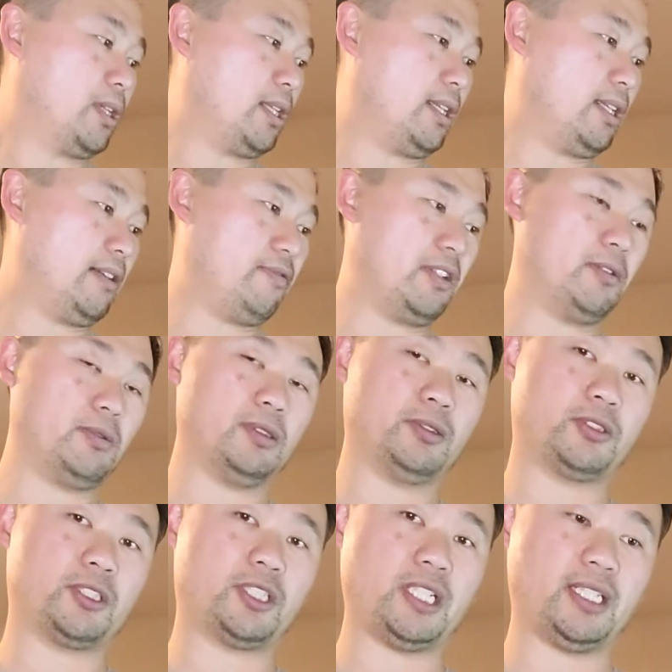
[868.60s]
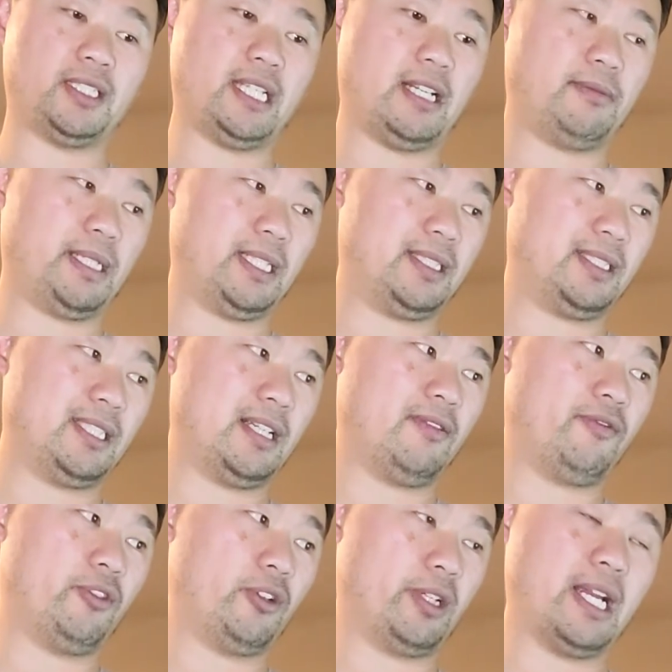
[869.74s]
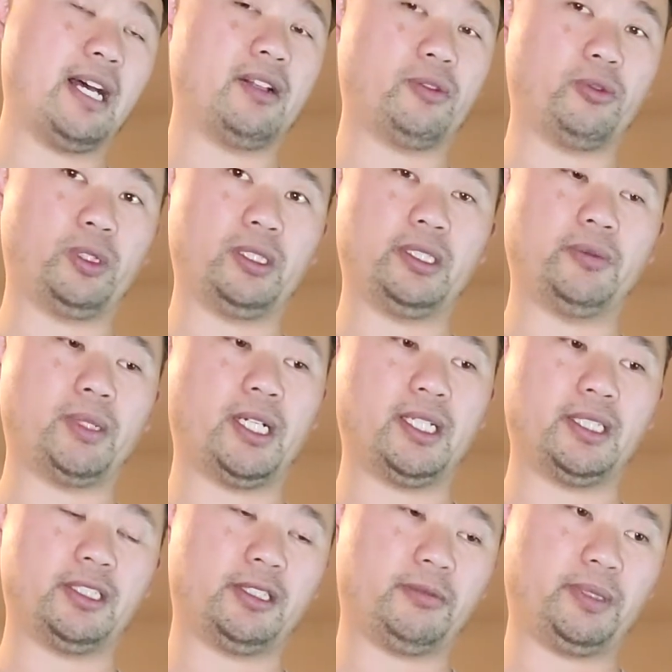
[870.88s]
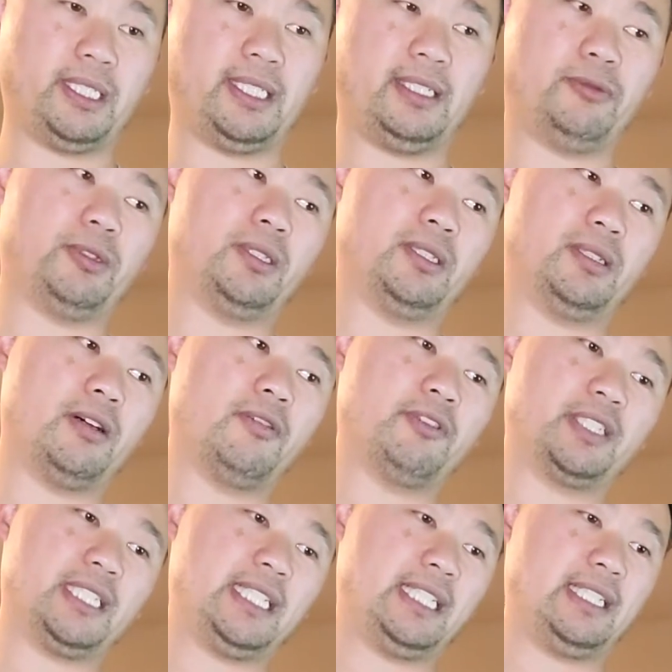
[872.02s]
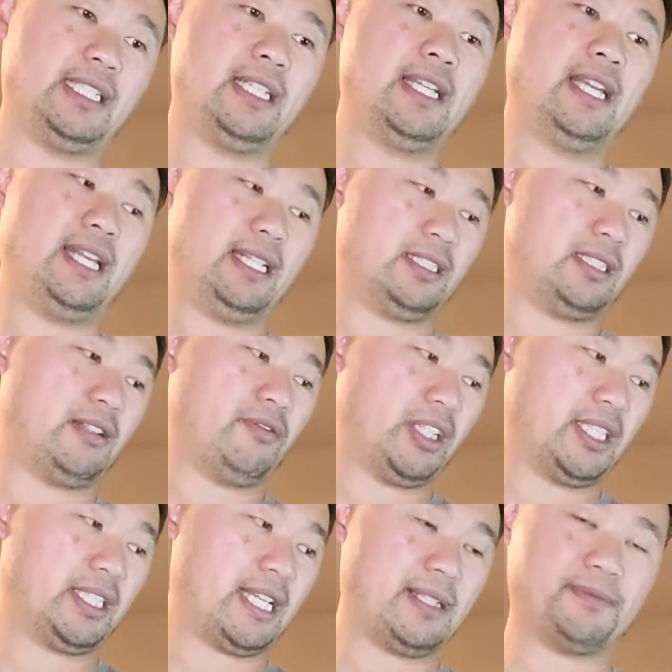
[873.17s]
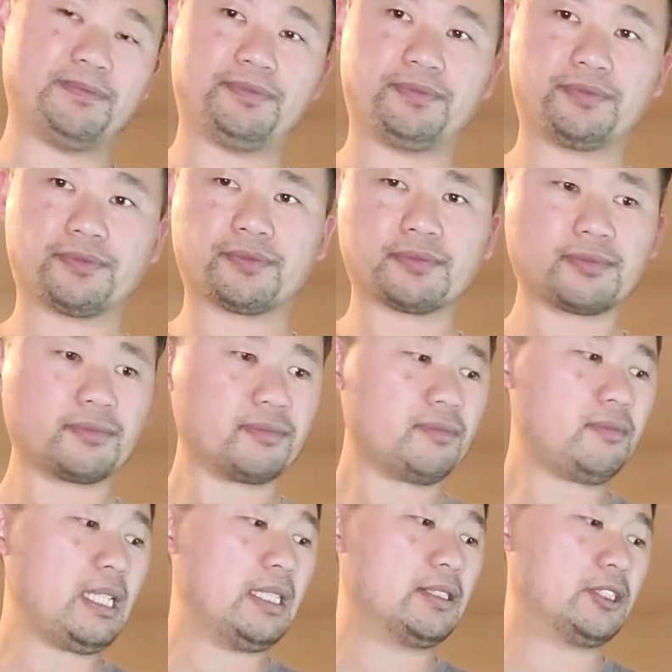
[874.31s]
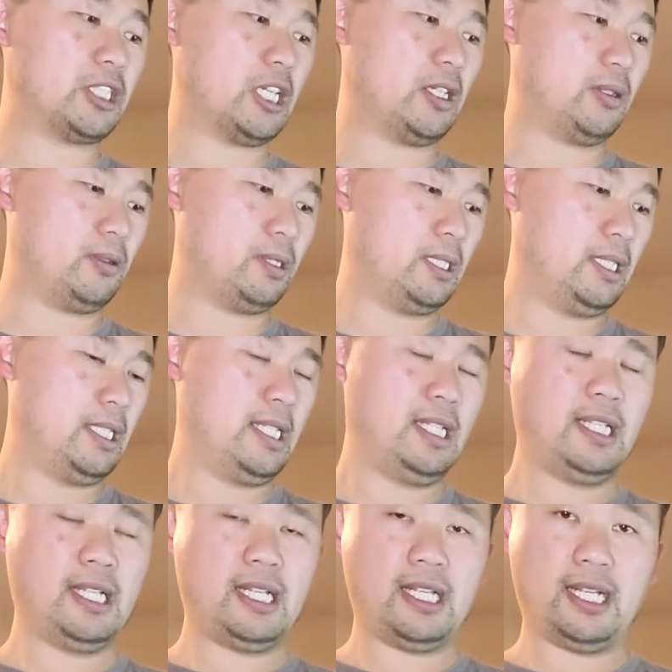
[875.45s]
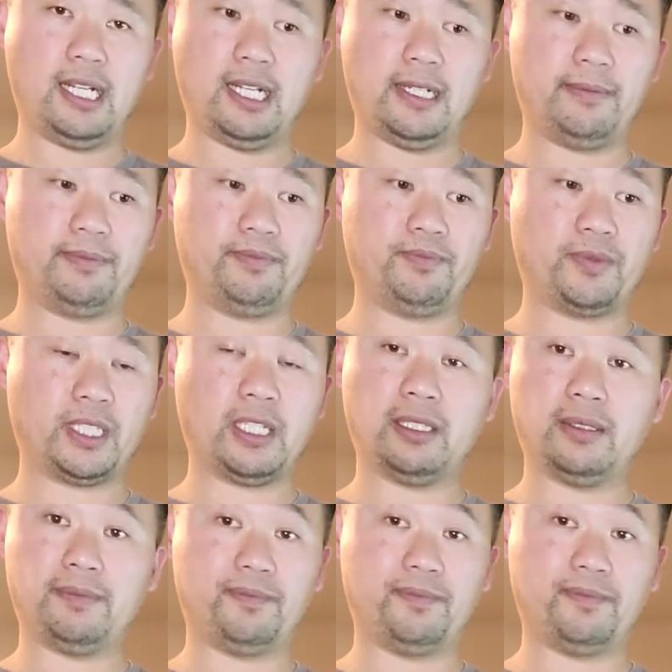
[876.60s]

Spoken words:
if it will shut down by itself, or how will the monitor be, will it overheat and stuff like that. So good.